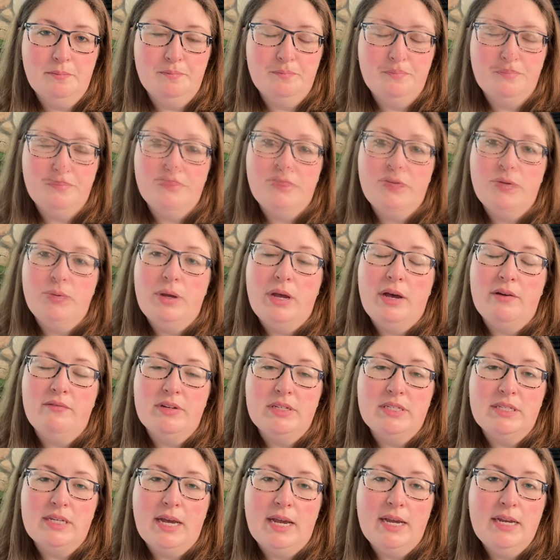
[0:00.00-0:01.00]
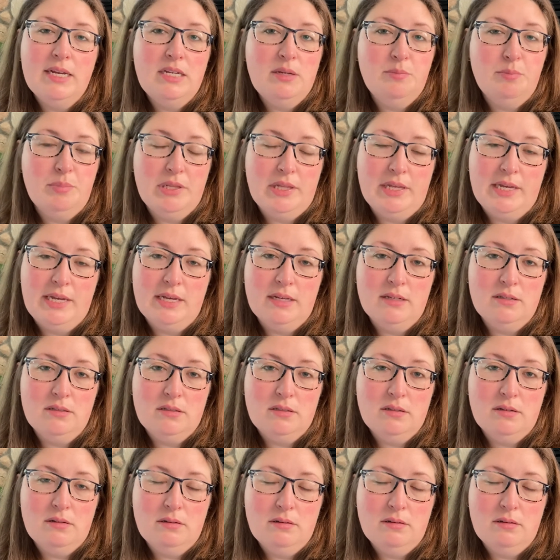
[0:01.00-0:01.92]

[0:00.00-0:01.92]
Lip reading: If you have a tiny plant